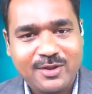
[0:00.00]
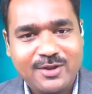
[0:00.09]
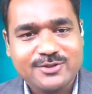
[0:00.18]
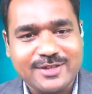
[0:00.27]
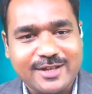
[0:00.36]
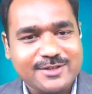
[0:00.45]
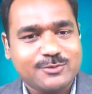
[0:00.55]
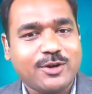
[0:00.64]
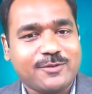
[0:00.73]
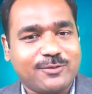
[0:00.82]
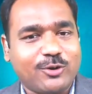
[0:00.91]
So that is
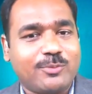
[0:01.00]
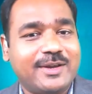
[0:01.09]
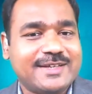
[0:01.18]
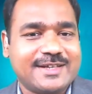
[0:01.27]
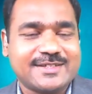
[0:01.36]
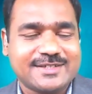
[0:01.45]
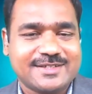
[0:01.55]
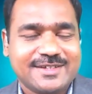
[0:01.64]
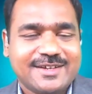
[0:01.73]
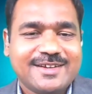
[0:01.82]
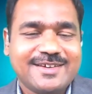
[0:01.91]
what Flobile does
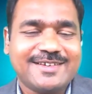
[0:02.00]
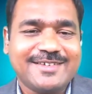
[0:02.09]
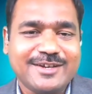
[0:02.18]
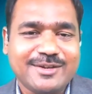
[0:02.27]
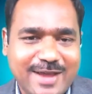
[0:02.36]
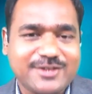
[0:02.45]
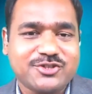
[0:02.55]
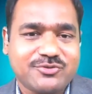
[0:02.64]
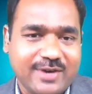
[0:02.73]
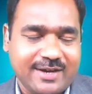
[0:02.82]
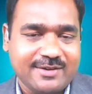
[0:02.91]
in a major
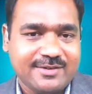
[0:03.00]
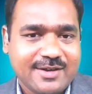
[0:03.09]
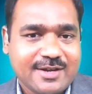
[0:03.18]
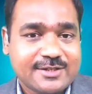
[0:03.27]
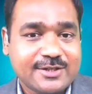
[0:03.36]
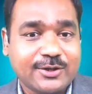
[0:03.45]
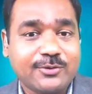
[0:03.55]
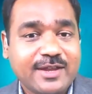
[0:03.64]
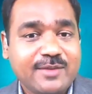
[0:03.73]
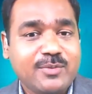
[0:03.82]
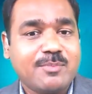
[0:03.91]
way. So
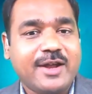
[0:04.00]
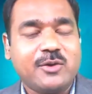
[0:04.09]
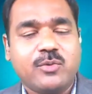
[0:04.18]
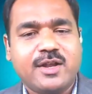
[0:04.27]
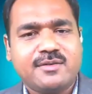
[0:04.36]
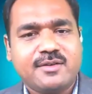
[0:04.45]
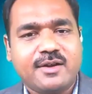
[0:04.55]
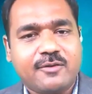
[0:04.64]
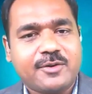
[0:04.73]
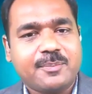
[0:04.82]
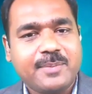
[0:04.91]
keep in mind, when
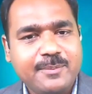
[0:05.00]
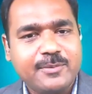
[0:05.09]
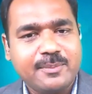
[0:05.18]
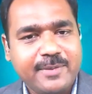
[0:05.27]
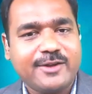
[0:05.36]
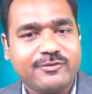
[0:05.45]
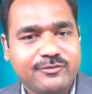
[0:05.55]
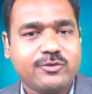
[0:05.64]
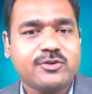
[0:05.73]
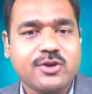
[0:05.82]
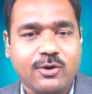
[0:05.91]
our people make a
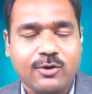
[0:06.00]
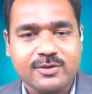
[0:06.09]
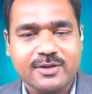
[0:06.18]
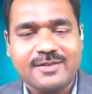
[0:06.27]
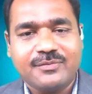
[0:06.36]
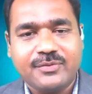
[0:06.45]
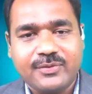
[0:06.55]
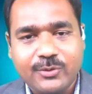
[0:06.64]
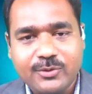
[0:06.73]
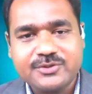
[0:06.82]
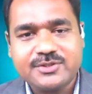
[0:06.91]
phone call,
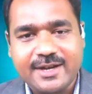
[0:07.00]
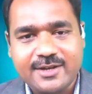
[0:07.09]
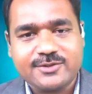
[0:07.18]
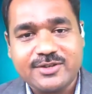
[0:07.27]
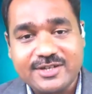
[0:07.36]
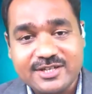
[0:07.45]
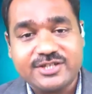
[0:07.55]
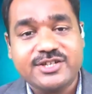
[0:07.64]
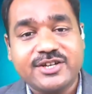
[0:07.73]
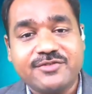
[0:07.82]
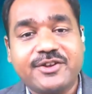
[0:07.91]
those data are
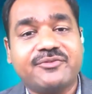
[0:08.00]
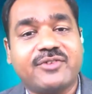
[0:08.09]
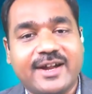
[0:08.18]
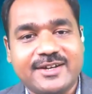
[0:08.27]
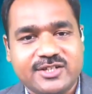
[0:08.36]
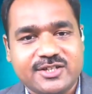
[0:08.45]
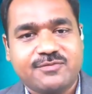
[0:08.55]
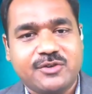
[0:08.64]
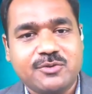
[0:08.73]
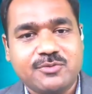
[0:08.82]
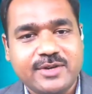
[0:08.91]
digitally verified just a
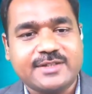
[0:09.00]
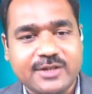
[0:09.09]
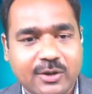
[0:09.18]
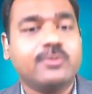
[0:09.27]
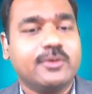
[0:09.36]
few days ago.